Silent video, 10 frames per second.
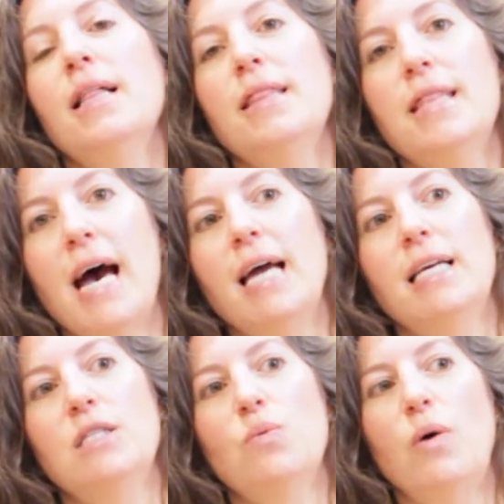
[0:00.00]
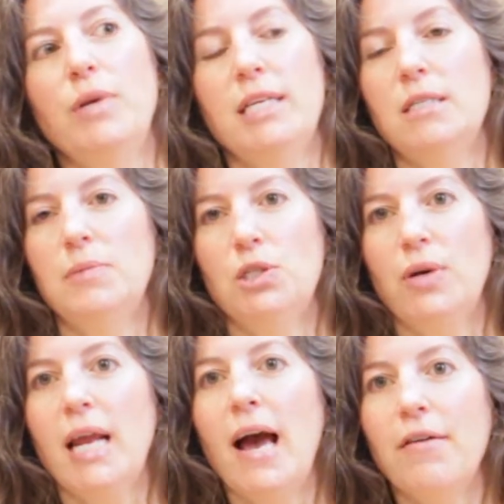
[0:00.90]
that is what we need to be
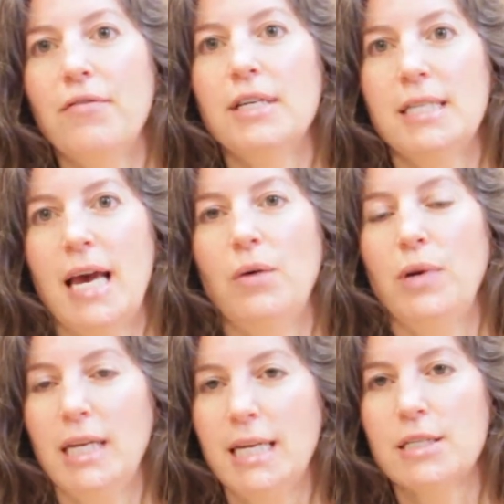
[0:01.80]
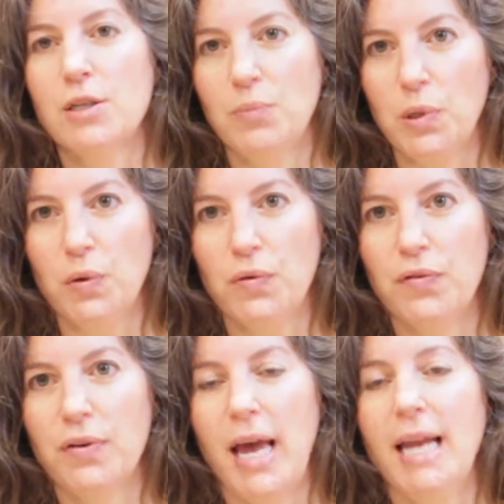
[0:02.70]
doing every day. We need to move,
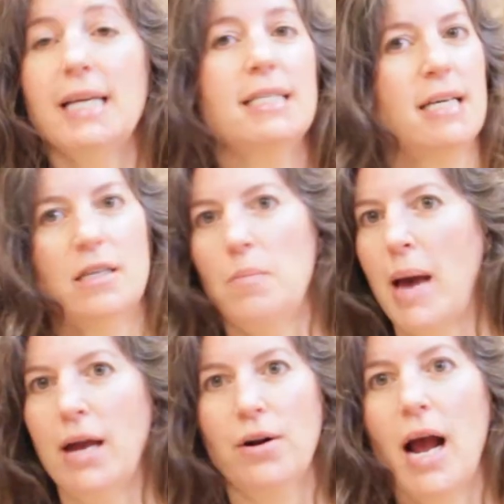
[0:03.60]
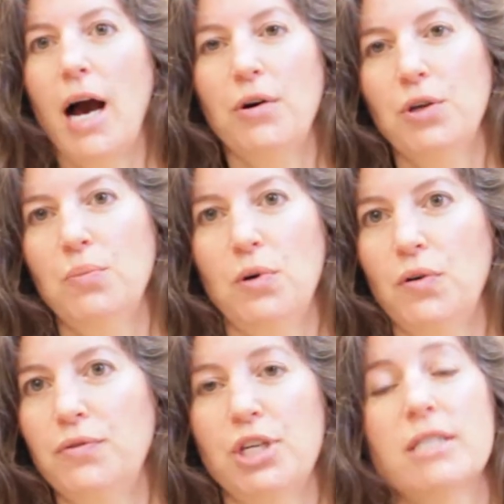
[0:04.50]
and it doesn't matter how you
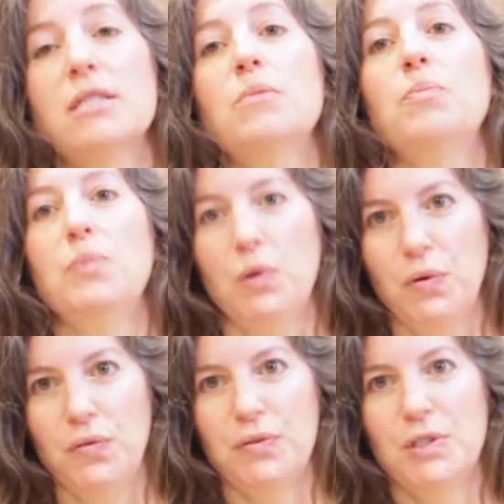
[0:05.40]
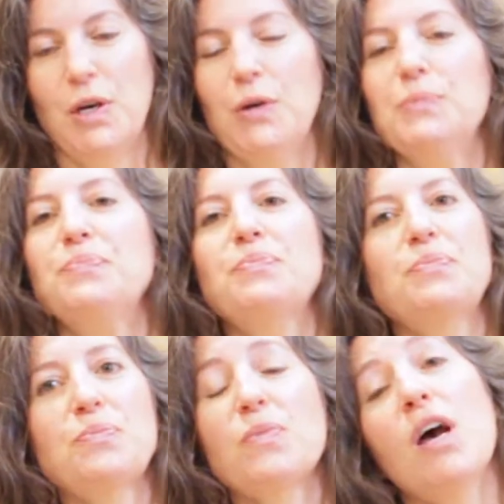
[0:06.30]
move, just move. So
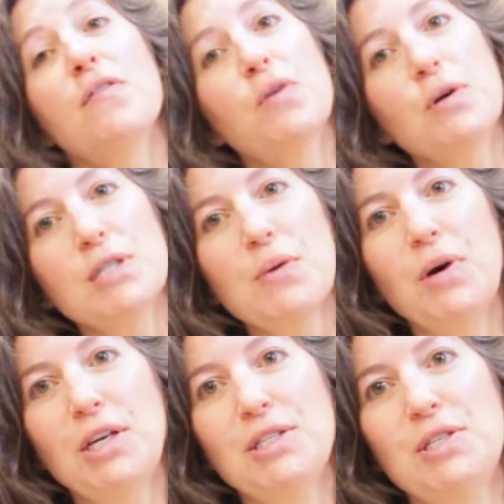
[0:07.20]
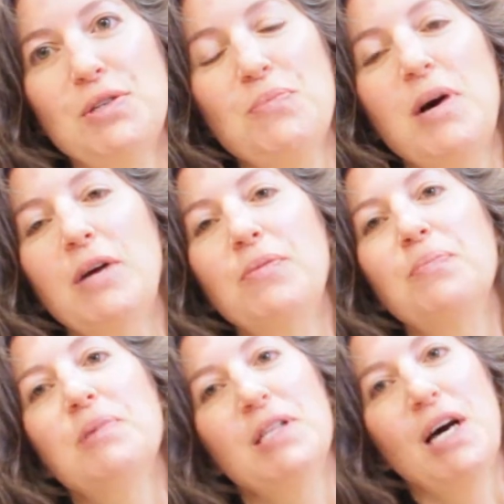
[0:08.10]
of course I want you to do my
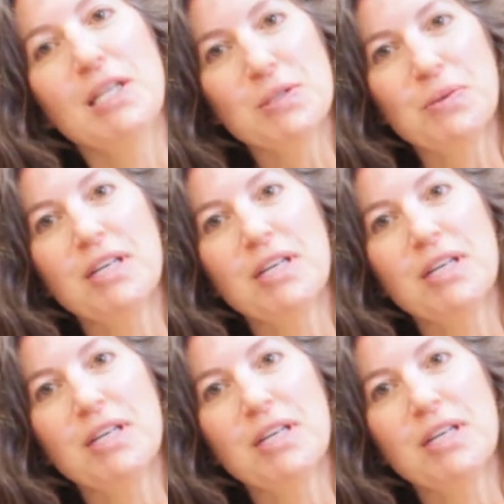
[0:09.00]
Pilates